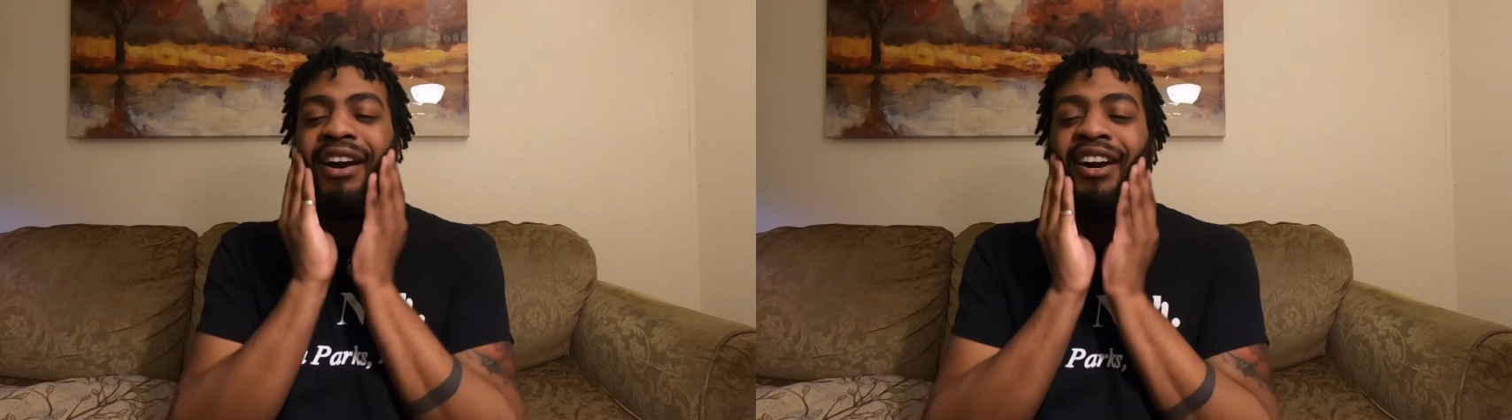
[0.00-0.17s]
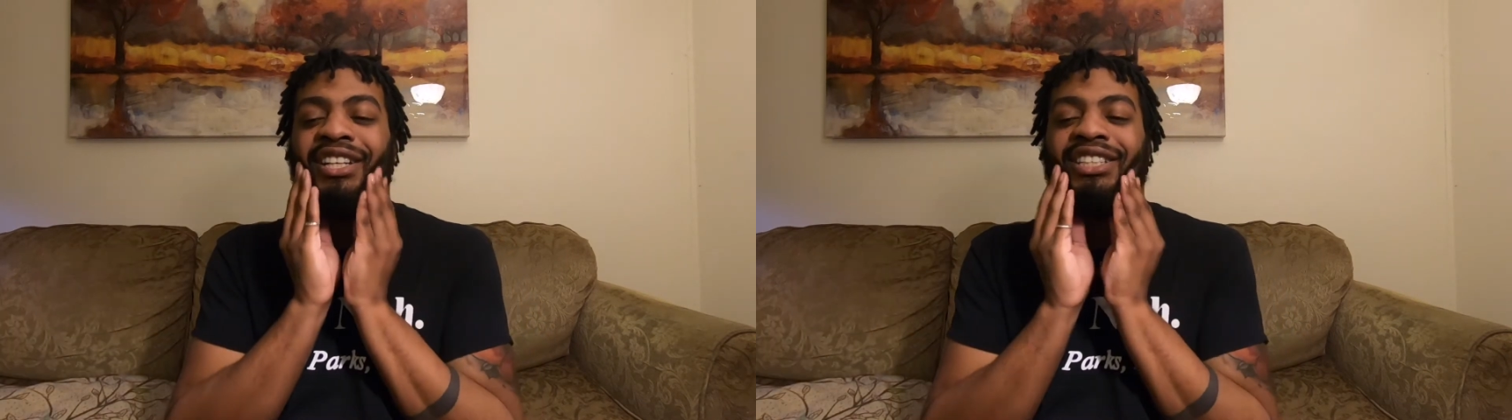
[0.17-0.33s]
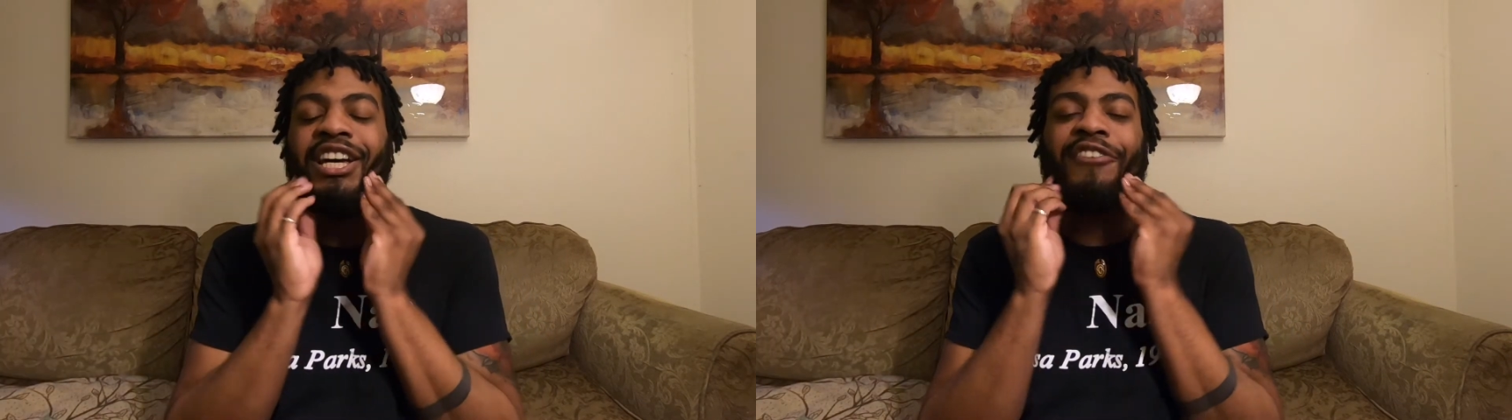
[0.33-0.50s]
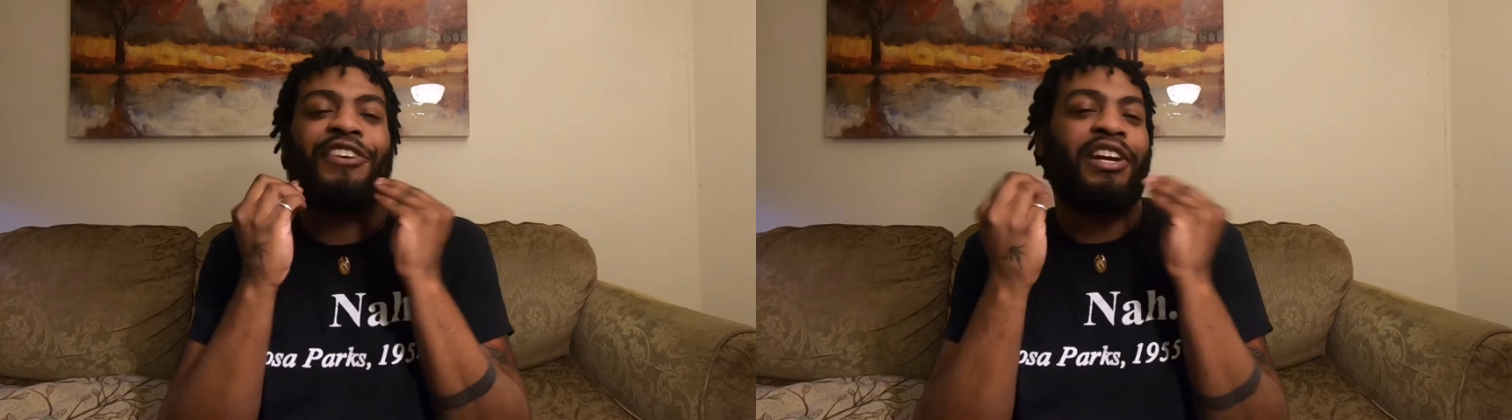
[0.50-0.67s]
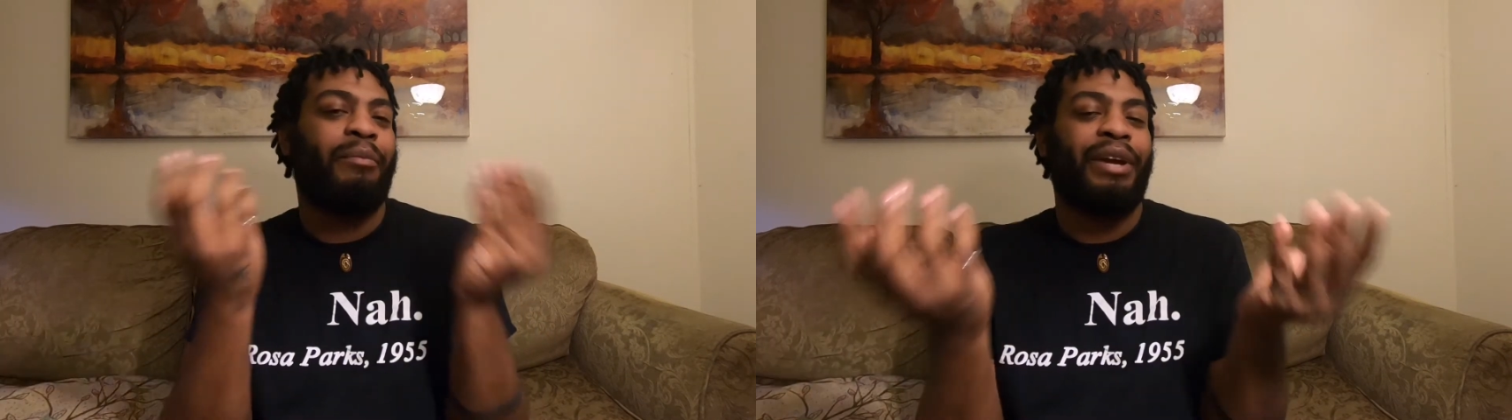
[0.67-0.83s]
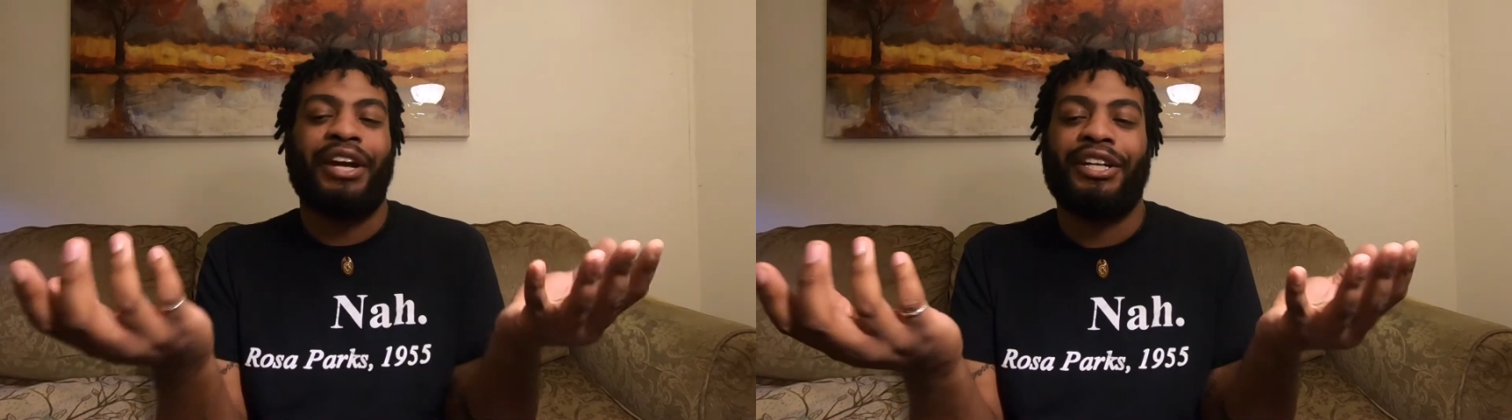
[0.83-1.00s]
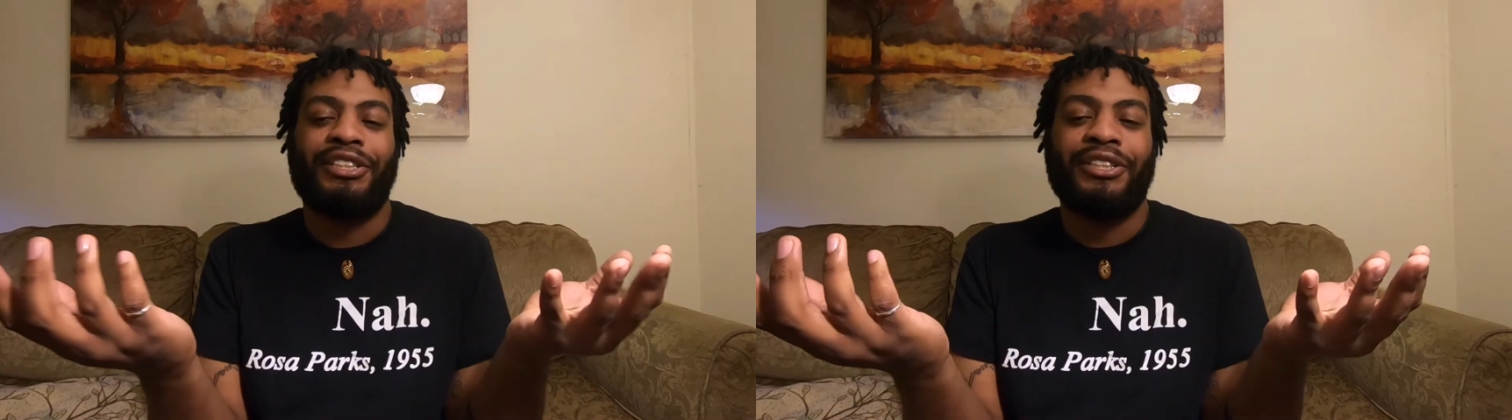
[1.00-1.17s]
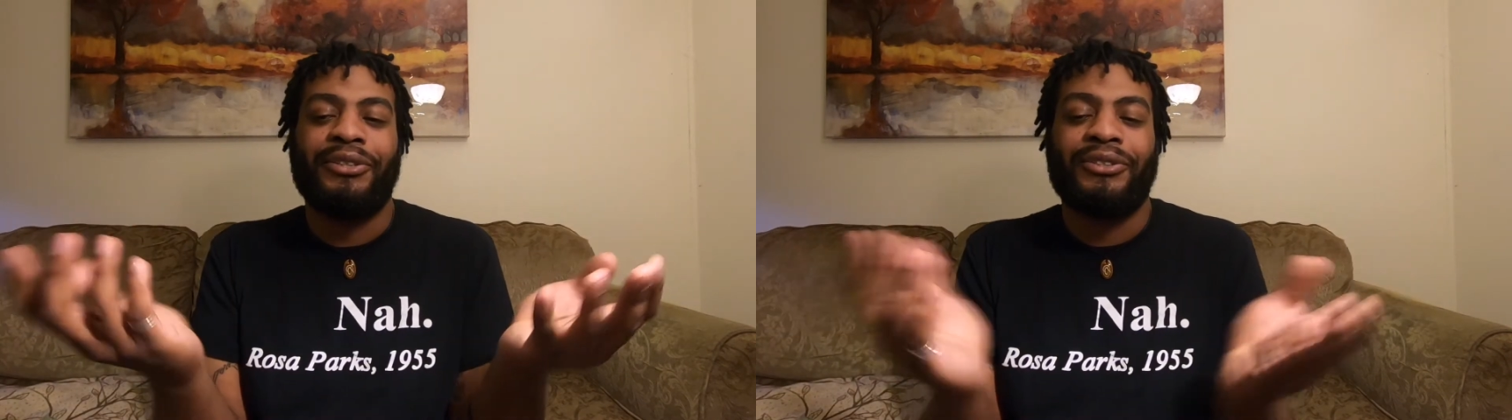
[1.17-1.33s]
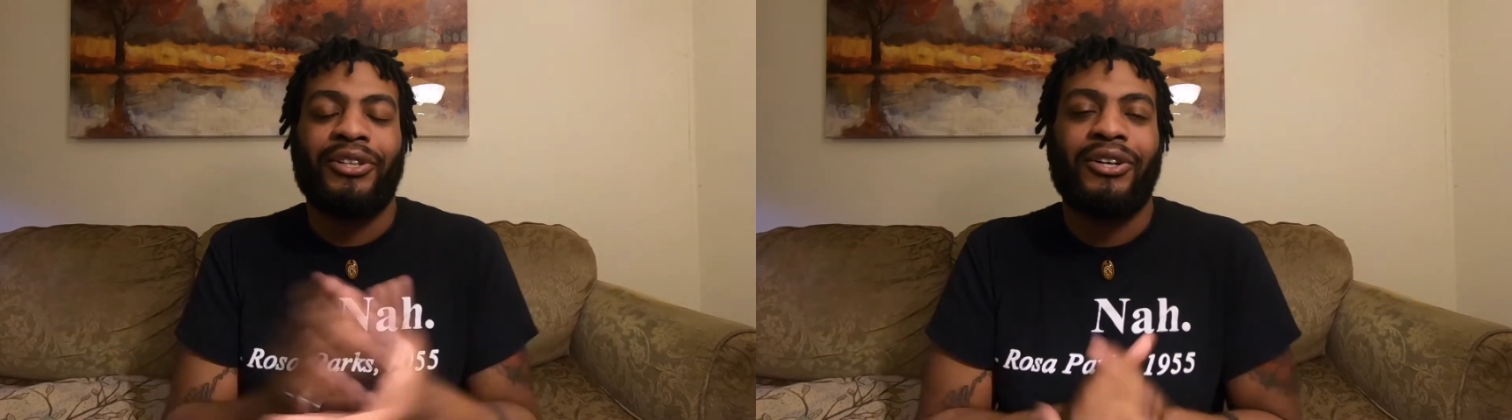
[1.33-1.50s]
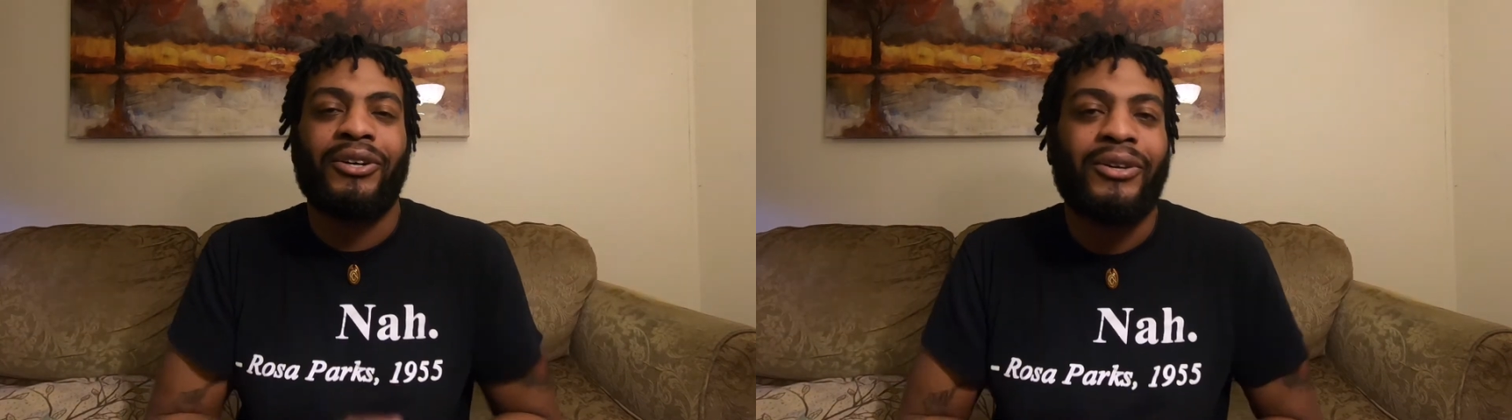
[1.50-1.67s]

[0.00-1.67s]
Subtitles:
heard it's good for your beard too, so